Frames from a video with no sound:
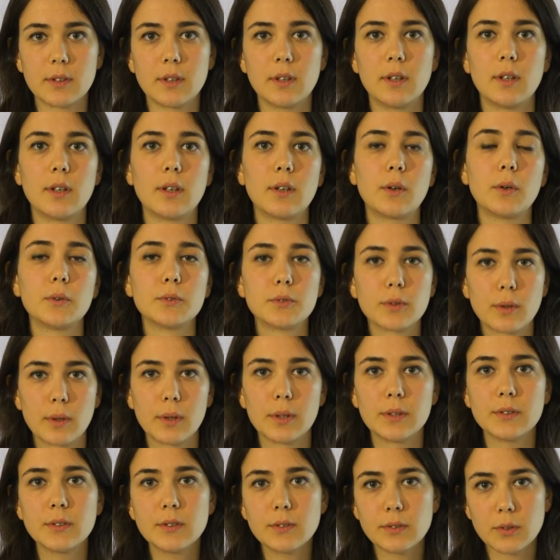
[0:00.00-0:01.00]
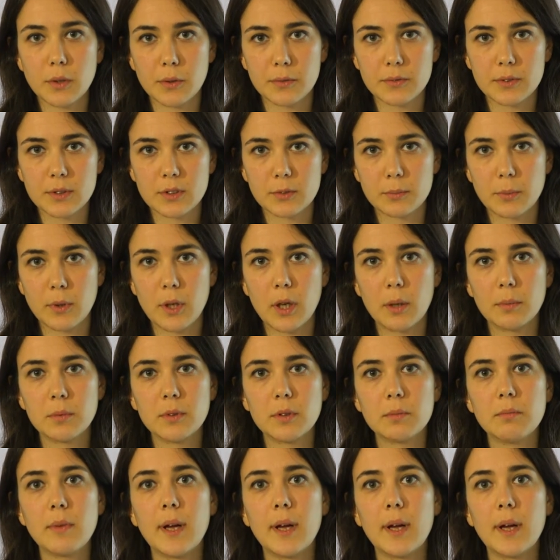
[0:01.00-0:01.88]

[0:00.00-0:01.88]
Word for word: uh, consequences of this problem,